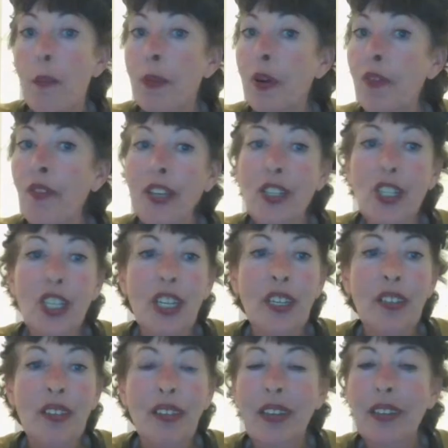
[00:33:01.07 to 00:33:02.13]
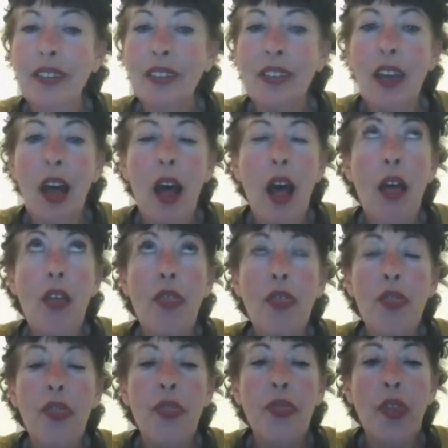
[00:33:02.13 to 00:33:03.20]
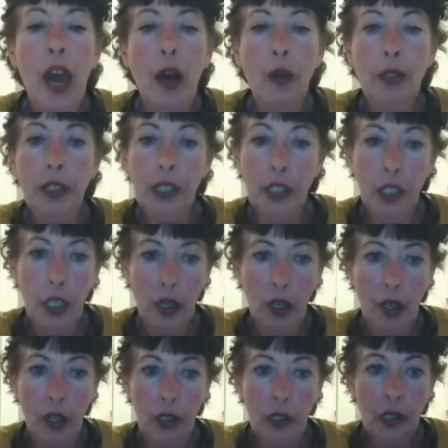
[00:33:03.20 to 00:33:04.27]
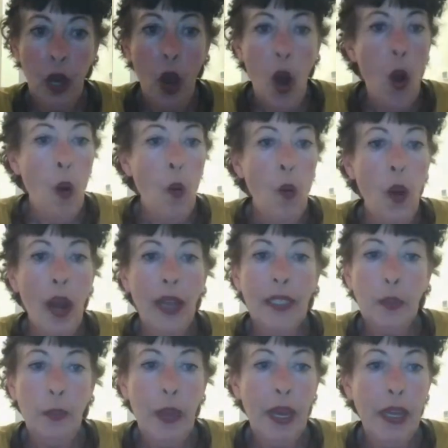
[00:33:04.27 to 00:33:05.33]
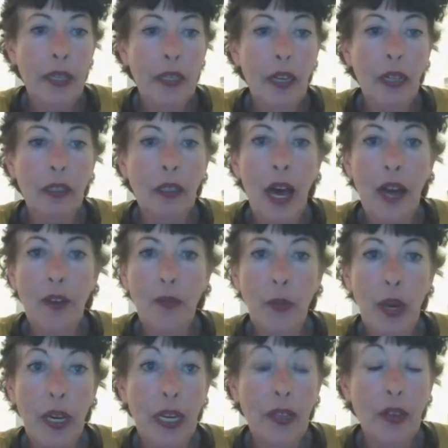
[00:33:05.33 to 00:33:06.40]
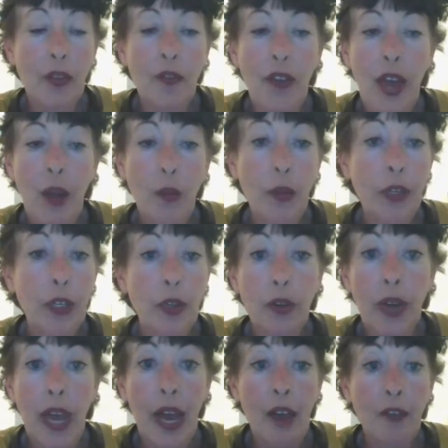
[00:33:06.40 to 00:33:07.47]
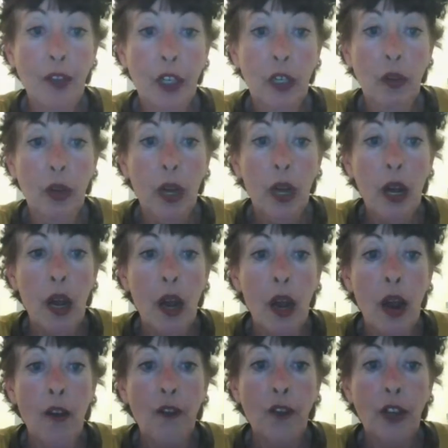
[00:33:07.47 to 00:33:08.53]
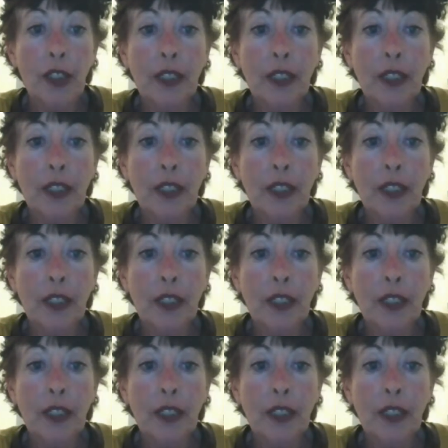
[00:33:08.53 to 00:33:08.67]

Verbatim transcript: Prevention is a thousand cures why spend a lot of money at the vet when you don't have to for